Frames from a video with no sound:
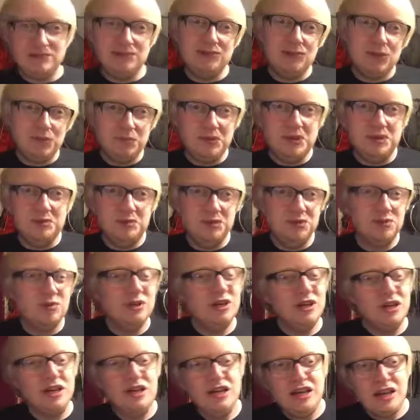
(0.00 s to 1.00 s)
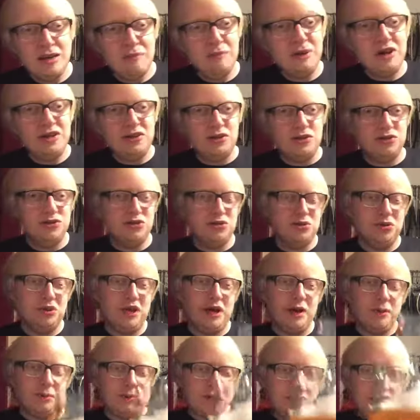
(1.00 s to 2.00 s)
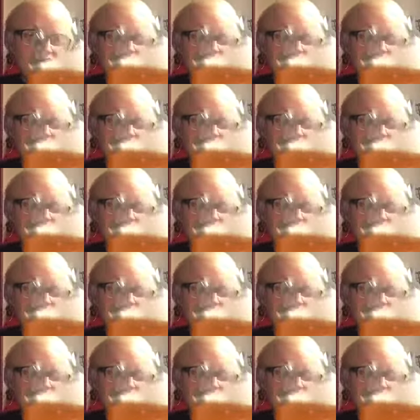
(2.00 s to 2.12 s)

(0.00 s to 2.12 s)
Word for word: some people might not do that.